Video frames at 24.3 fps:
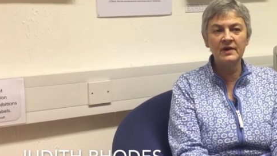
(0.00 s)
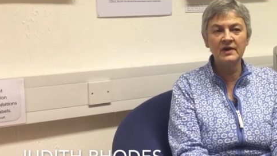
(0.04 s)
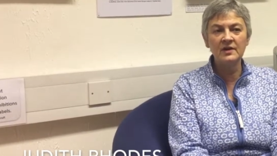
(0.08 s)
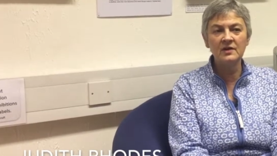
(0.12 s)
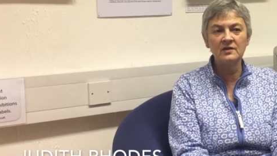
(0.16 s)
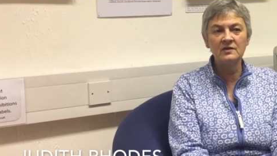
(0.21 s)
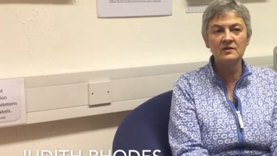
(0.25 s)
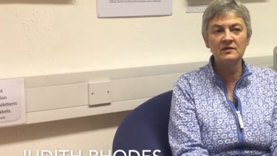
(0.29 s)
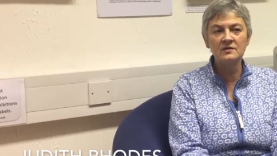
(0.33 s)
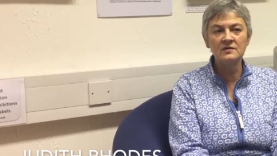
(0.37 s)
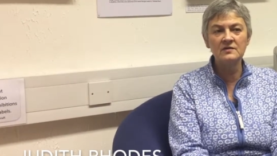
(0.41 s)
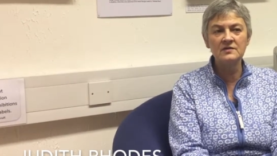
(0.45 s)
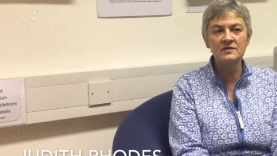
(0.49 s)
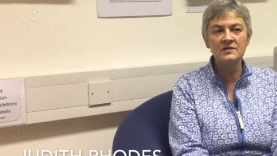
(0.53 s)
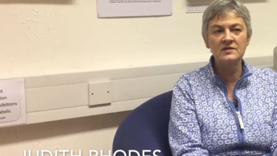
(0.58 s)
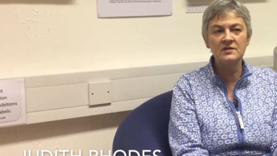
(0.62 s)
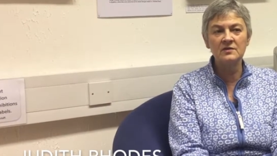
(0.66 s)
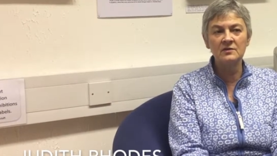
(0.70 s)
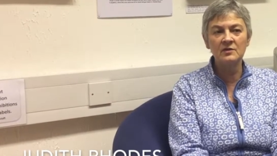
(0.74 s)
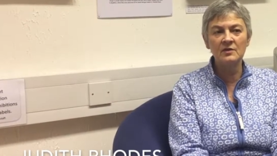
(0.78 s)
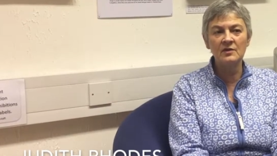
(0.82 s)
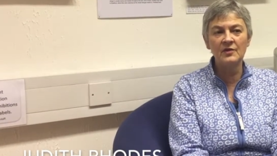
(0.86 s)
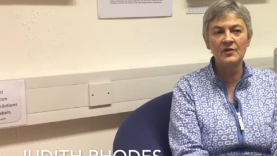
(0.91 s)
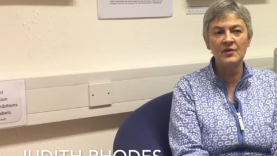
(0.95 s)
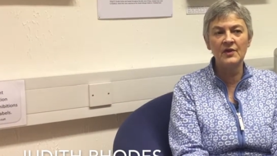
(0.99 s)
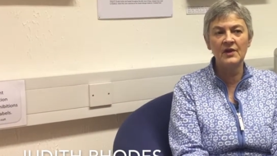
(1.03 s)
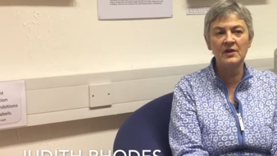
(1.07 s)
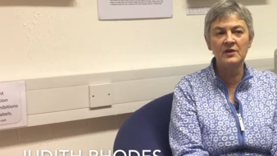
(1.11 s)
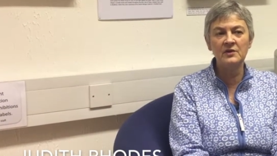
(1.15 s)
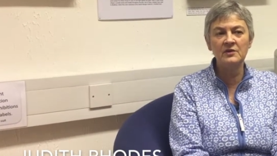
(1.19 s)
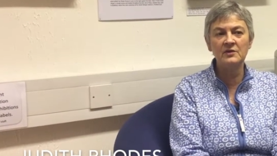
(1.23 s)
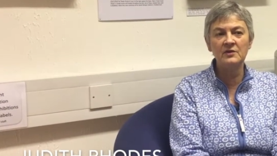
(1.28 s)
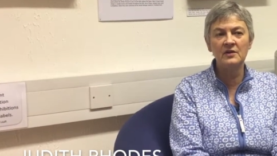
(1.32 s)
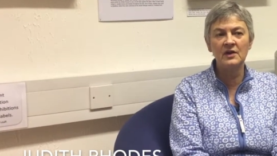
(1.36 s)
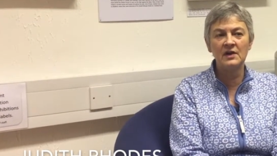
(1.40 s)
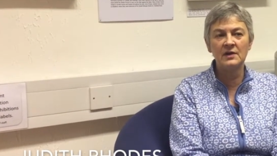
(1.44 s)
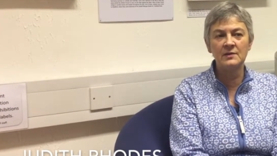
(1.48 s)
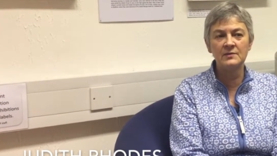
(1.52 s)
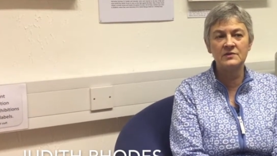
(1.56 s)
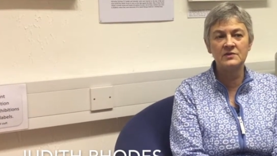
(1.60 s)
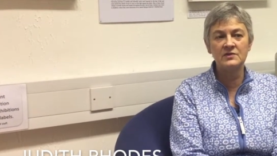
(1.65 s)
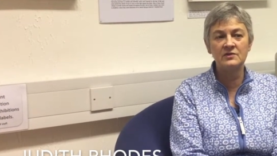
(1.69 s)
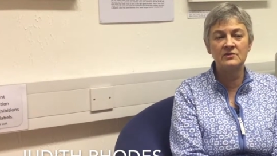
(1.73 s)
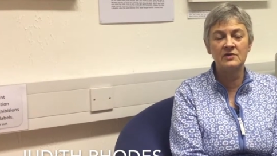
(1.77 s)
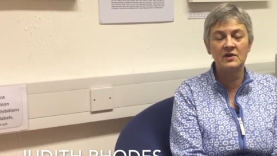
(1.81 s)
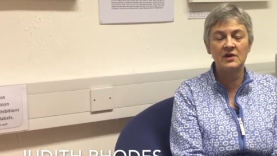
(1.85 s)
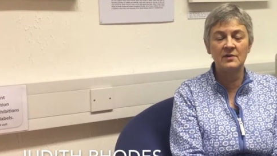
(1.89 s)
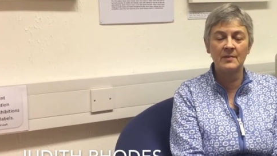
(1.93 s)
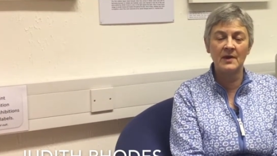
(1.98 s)
because although I'm
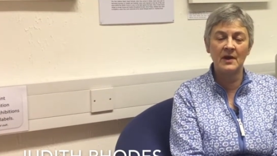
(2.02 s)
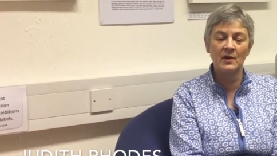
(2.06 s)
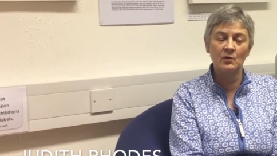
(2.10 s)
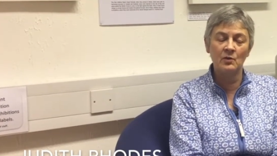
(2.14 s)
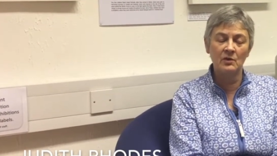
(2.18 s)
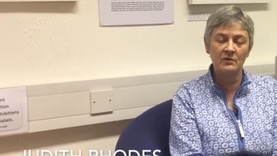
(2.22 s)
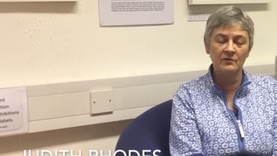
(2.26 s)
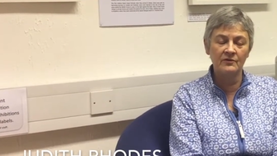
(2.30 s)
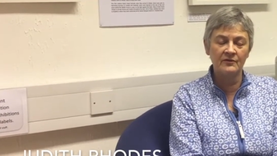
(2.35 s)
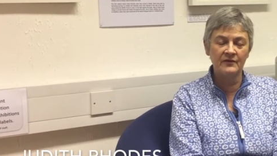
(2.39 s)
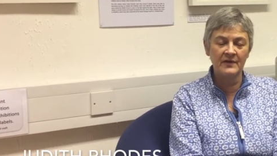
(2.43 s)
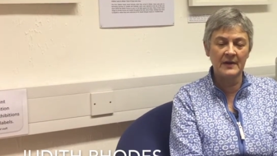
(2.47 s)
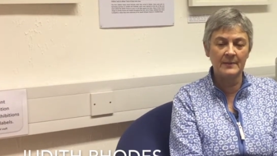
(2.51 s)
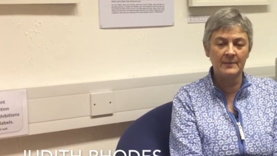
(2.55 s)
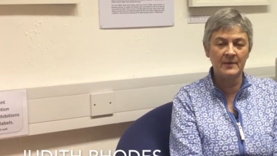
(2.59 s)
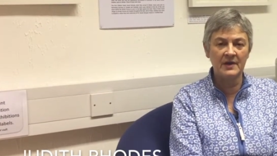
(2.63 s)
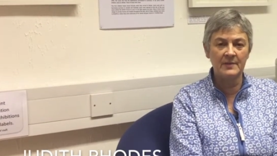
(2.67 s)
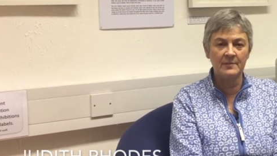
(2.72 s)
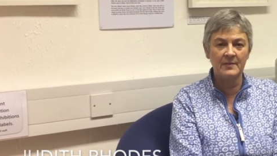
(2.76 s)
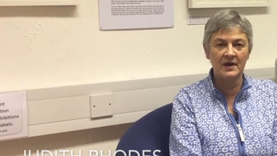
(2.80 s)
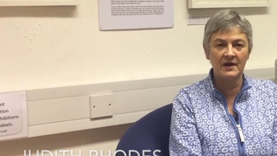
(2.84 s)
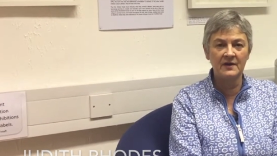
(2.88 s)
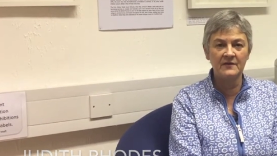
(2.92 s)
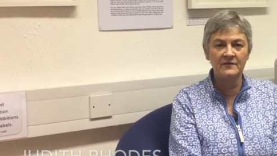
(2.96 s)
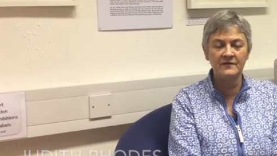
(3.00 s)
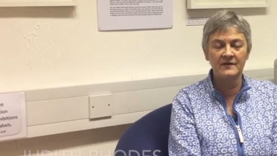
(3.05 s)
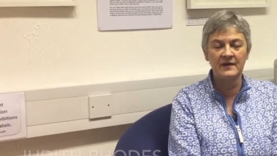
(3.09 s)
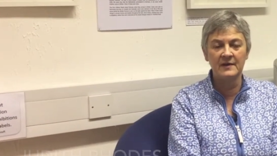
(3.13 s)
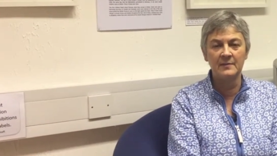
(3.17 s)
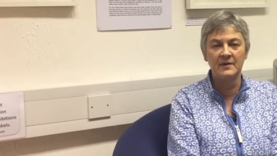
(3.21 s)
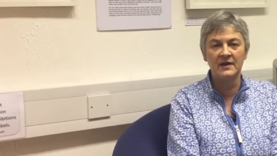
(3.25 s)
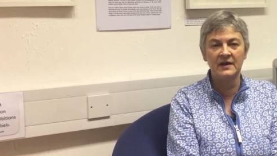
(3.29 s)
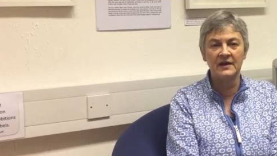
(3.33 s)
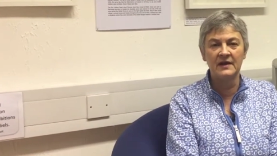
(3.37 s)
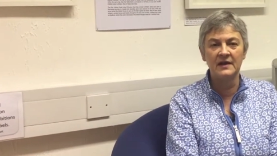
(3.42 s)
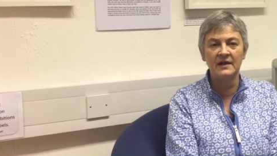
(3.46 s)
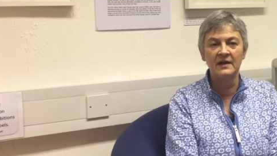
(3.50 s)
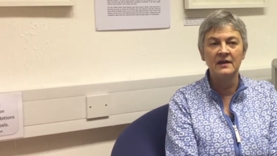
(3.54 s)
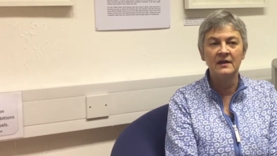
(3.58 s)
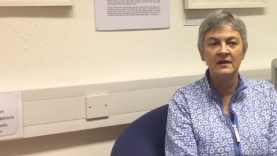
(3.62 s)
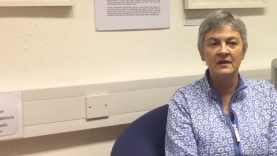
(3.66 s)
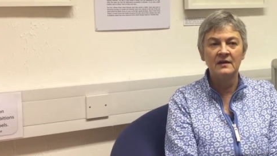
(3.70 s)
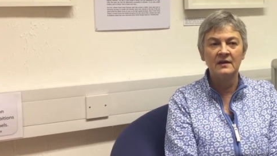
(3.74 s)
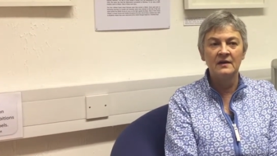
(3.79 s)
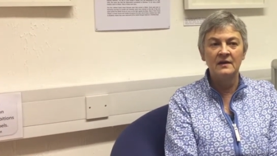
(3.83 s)
talking about one family, my family,